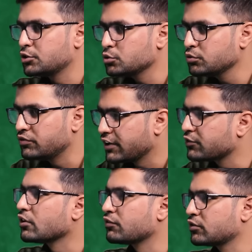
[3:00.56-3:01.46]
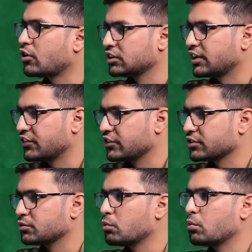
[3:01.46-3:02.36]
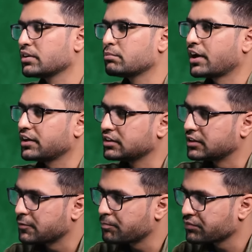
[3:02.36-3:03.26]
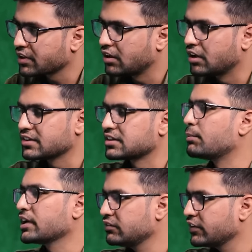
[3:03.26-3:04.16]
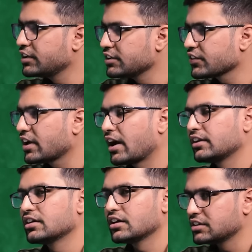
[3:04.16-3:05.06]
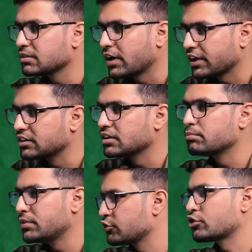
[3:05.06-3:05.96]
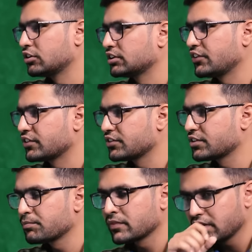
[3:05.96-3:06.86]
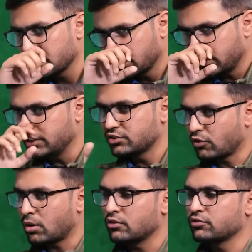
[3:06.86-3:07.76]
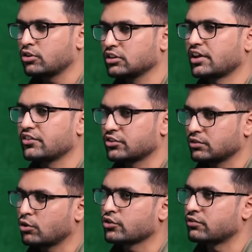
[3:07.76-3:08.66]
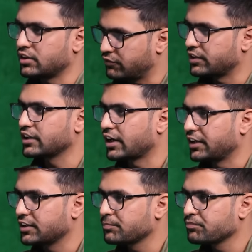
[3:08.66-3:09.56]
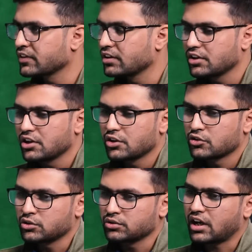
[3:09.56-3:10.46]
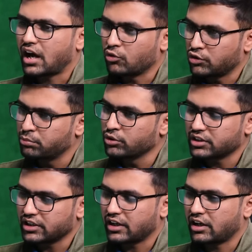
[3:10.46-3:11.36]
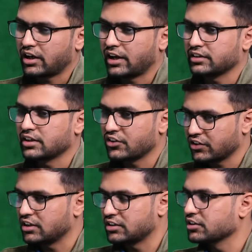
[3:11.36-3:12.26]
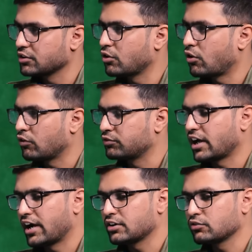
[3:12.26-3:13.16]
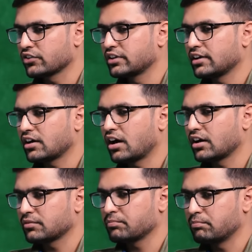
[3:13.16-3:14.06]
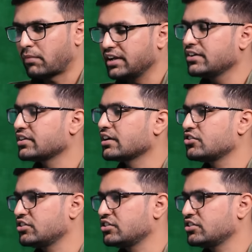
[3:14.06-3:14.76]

two waves of colonization, one by the Islamic invaders and the other by the British colonizers. Each form of colonization was of a different kind. So the output and the result of that was that our mindset